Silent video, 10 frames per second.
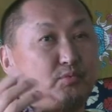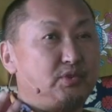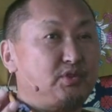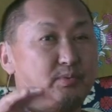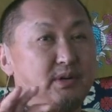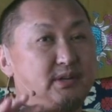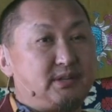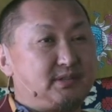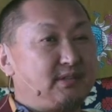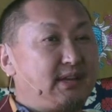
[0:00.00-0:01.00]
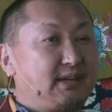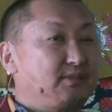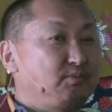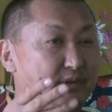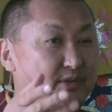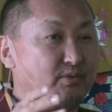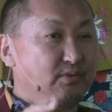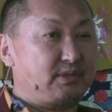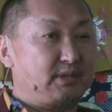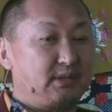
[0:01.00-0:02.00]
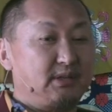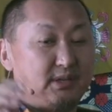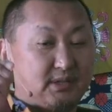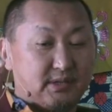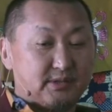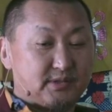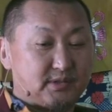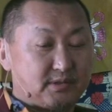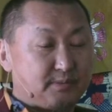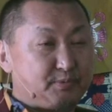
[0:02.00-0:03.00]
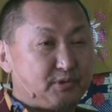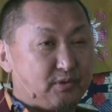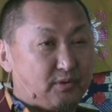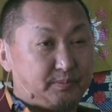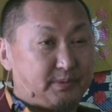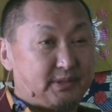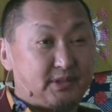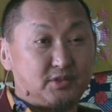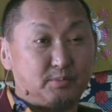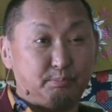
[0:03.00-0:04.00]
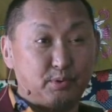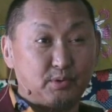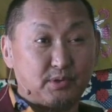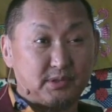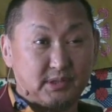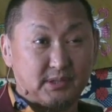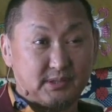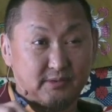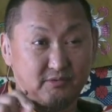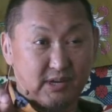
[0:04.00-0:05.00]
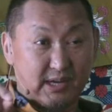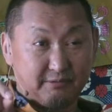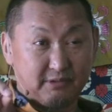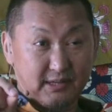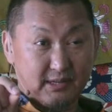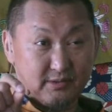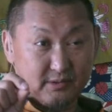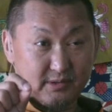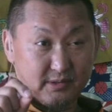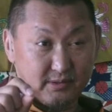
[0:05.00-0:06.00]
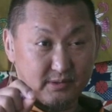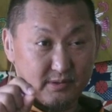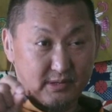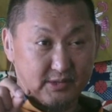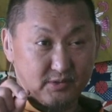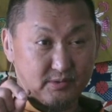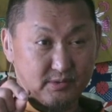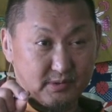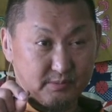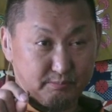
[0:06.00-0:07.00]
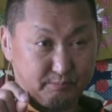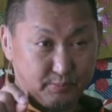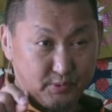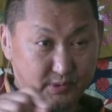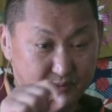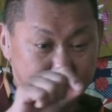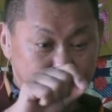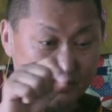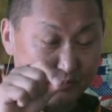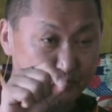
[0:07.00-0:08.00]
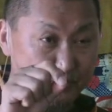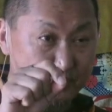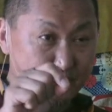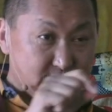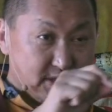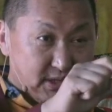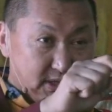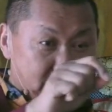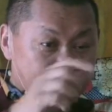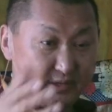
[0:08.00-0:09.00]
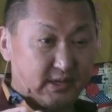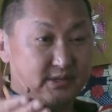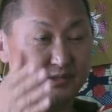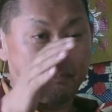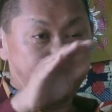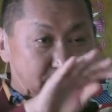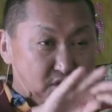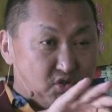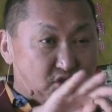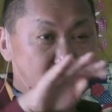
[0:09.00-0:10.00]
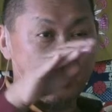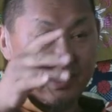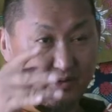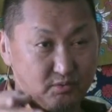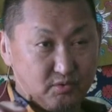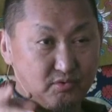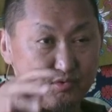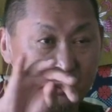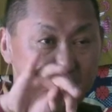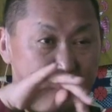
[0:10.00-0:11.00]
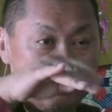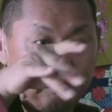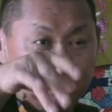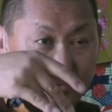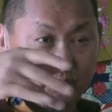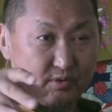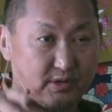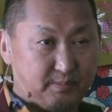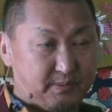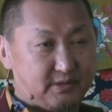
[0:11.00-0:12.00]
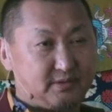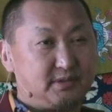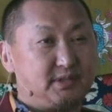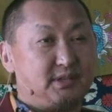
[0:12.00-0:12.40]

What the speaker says: which one is like, what do you think? Scripture of this book, this drive lessons book, scripture is, there's a picture how to drive, talking about.